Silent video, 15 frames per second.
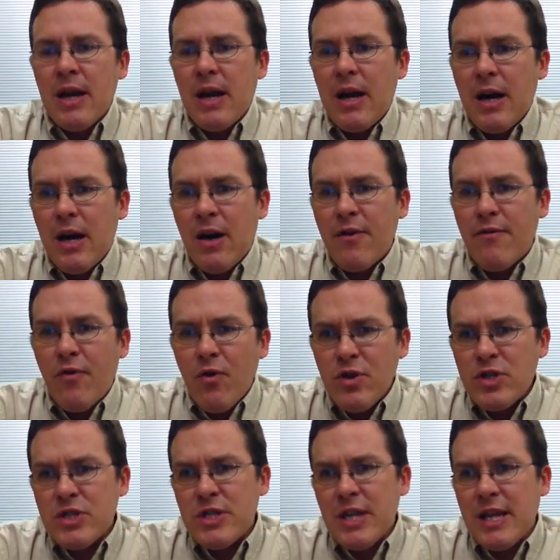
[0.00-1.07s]

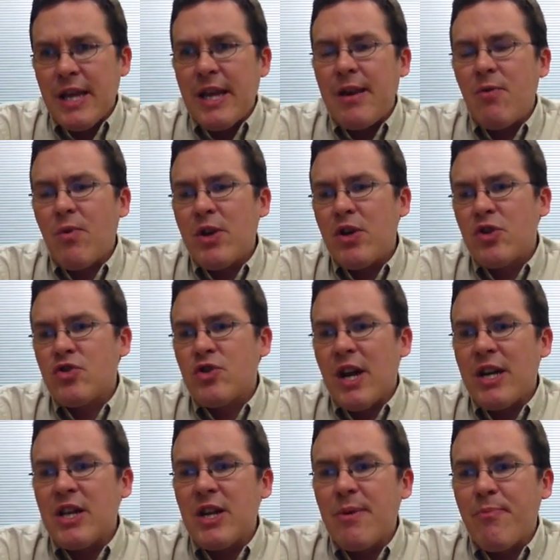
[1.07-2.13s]
Unfortunately, when you're
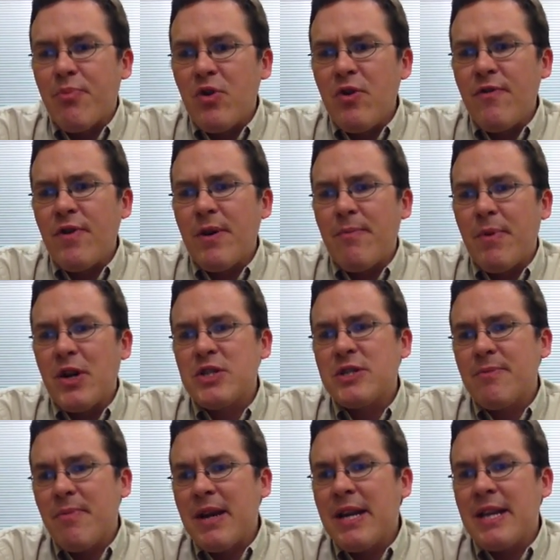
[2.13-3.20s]
trying to improve
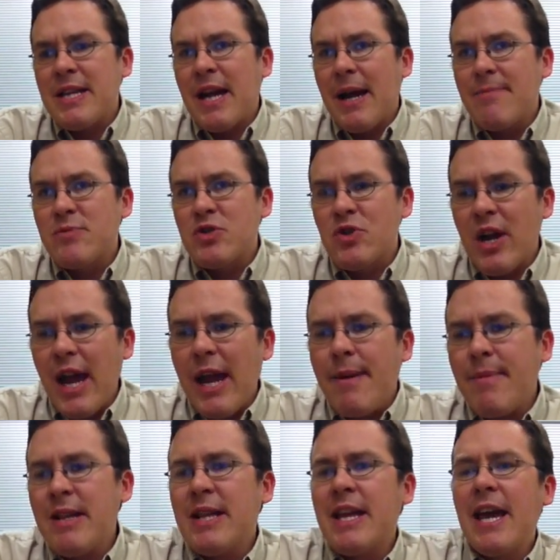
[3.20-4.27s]
combustion, many times you're
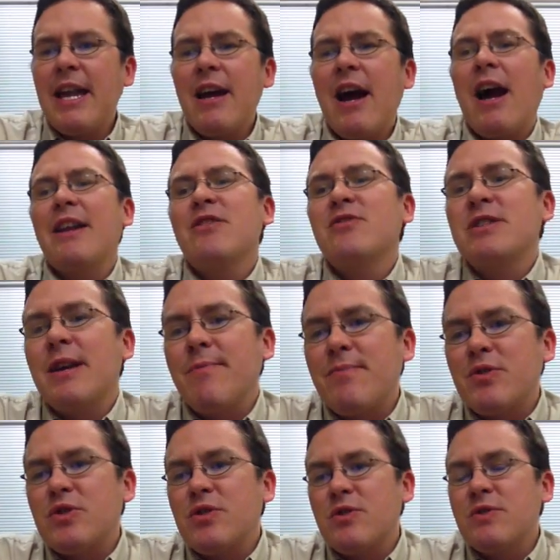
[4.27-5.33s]
aiming to get a hotter
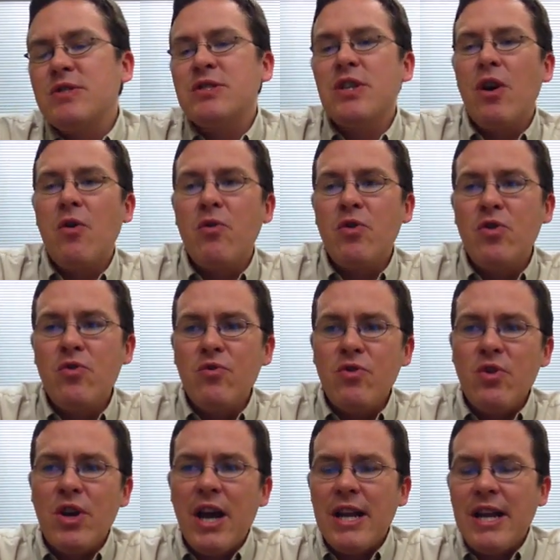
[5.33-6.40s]
temperature. So
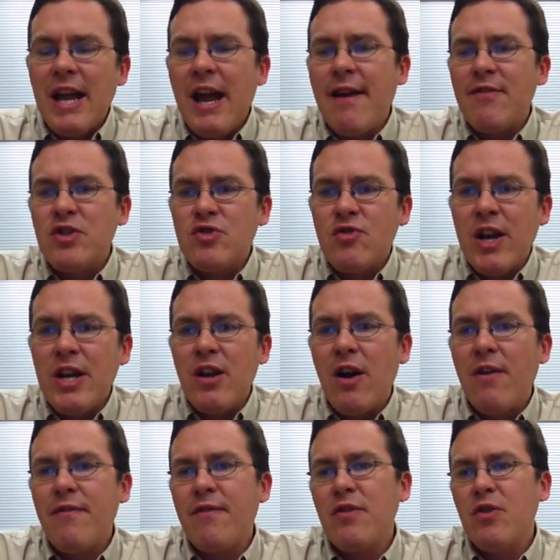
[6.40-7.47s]
you kind of have a
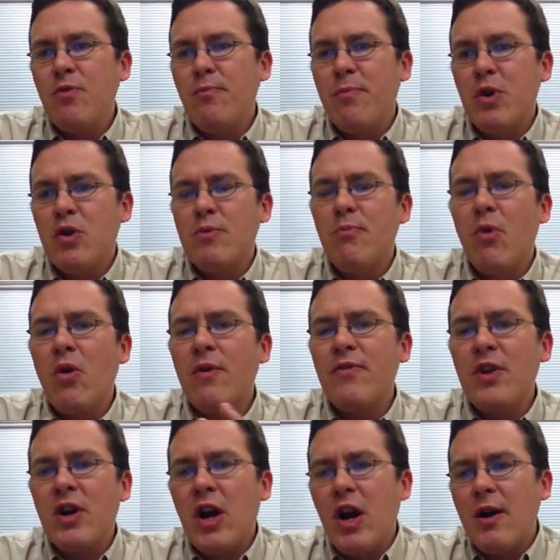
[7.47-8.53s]
trade-off. You burn more
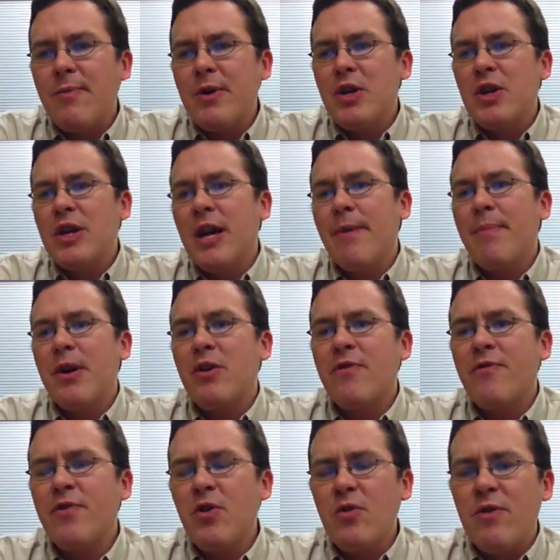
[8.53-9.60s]
of the carbon, you get
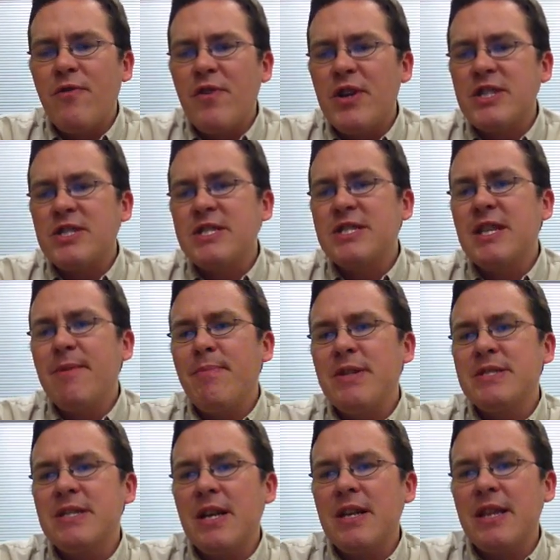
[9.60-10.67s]
better fuel efficiency,
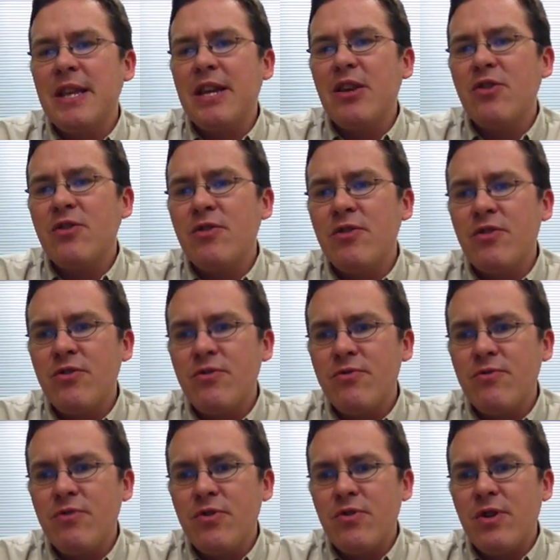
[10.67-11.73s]
but suddenly
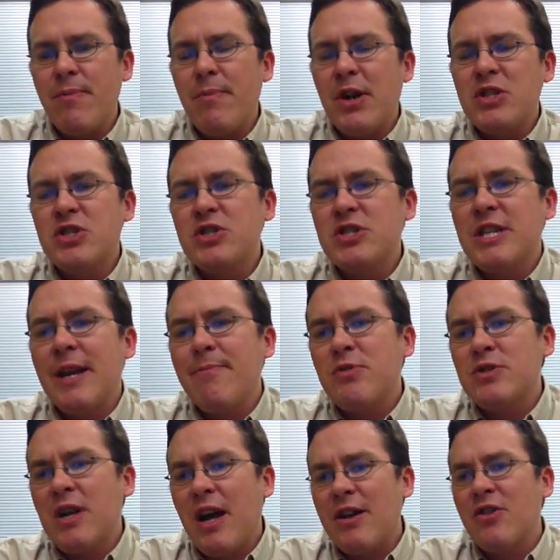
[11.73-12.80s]
your combustion
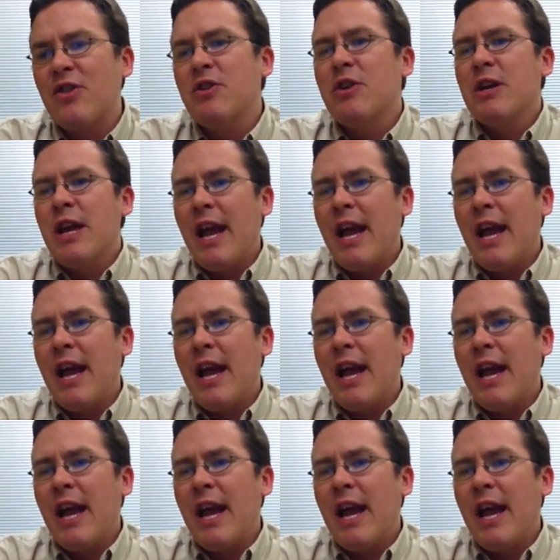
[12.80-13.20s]
chamber's hotter